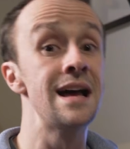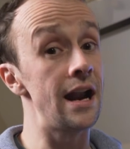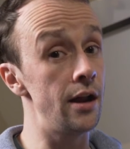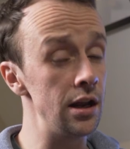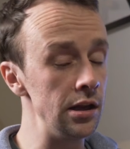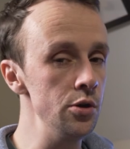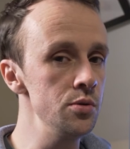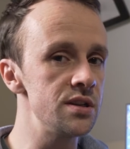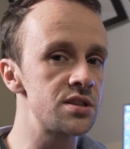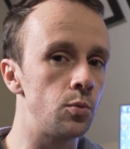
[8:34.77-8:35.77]
And I
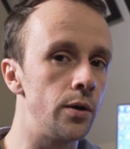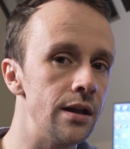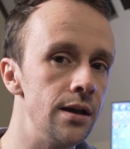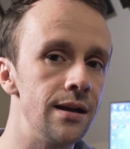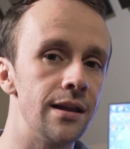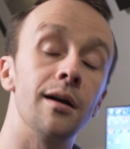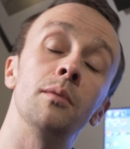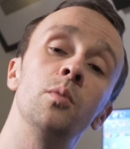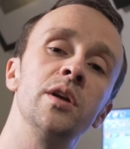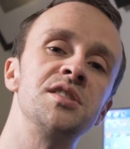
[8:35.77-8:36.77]
alluded to one earlier,
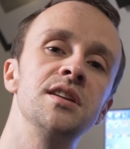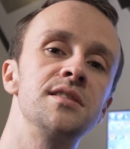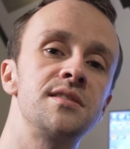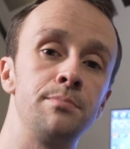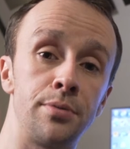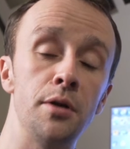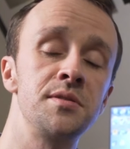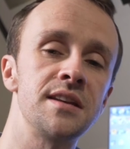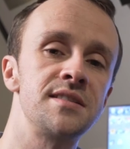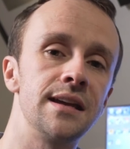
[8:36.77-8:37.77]
which is
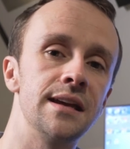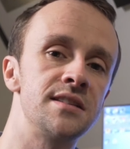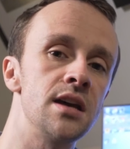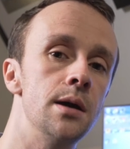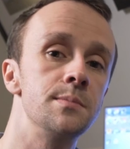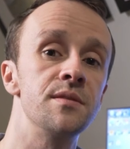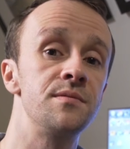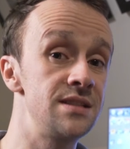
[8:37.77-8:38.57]
processing in terms of